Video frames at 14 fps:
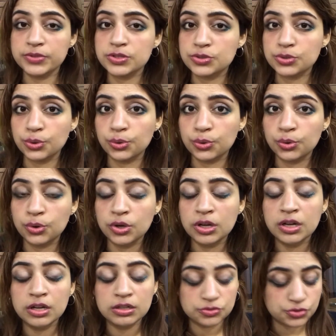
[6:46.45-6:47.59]
So
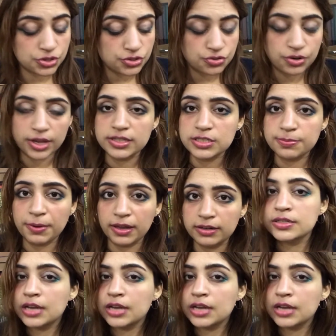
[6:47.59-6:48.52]
just try this palette.